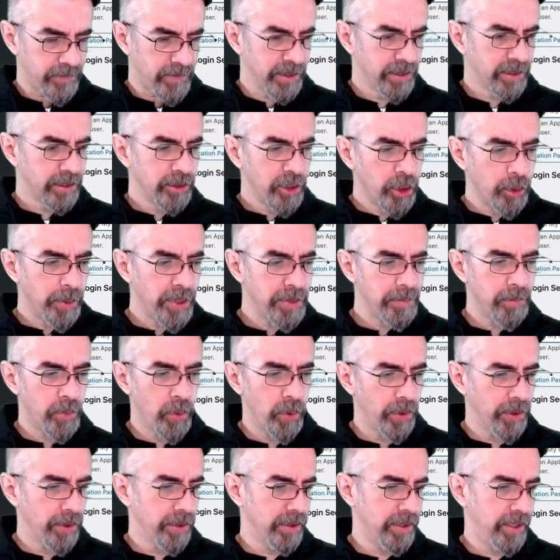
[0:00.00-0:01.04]
little bit
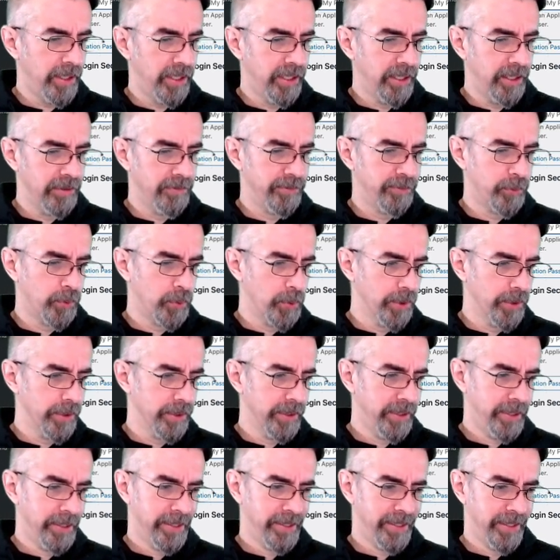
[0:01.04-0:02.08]
more
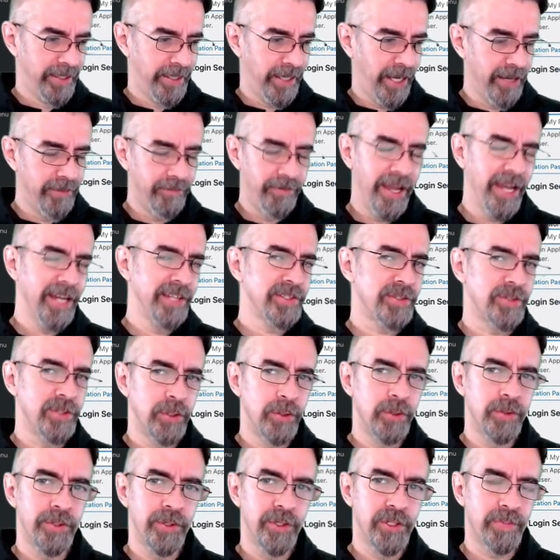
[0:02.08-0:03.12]
for advanced
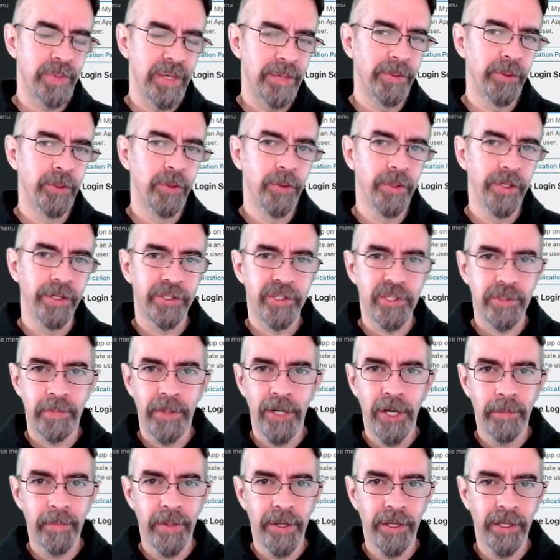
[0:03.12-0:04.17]
users, people who are
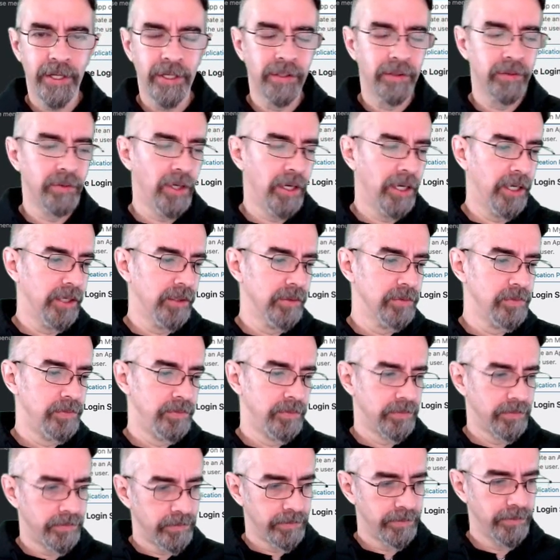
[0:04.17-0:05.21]
experimenting,
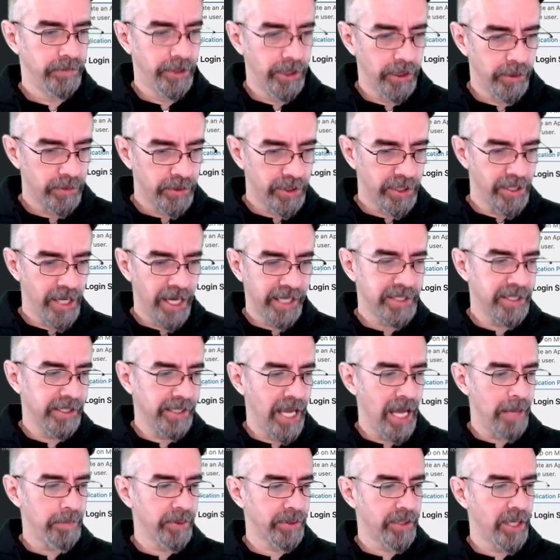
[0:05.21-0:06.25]
you know, connecting
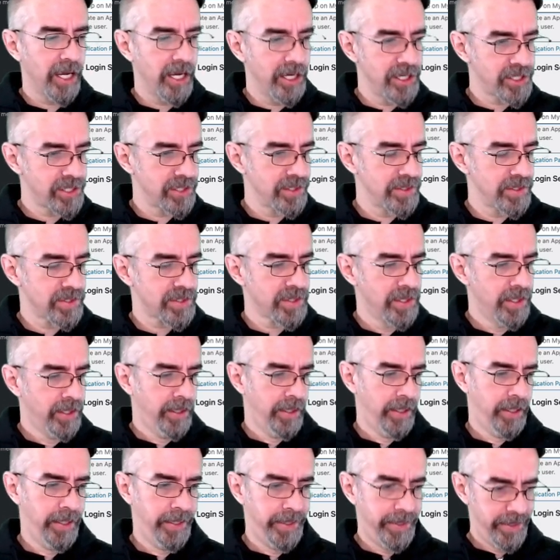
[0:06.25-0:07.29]
applications.
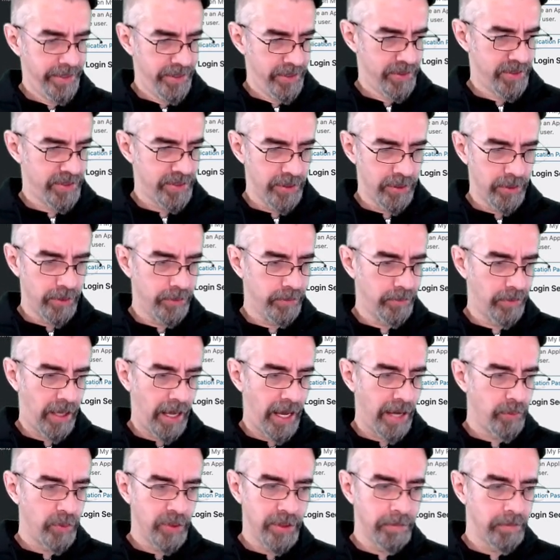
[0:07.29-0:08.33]
So
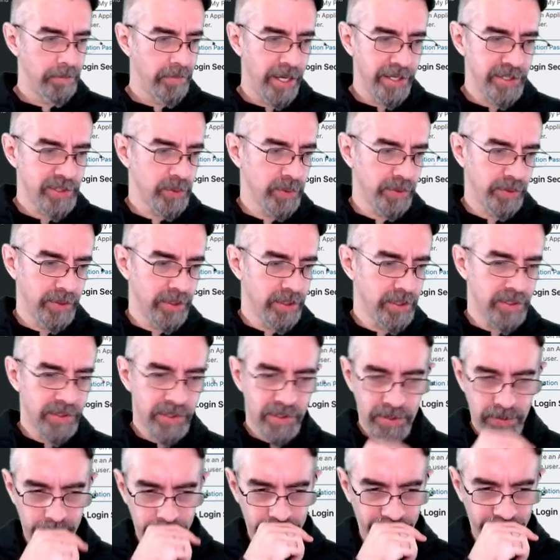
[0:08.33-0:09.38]
I wouldn't mess with
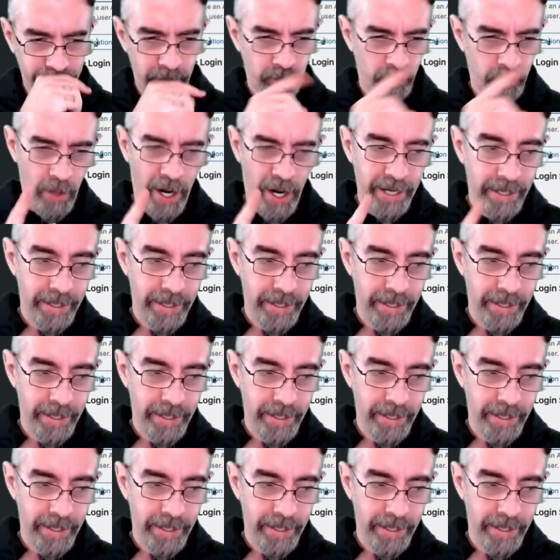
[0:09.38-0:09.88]
this right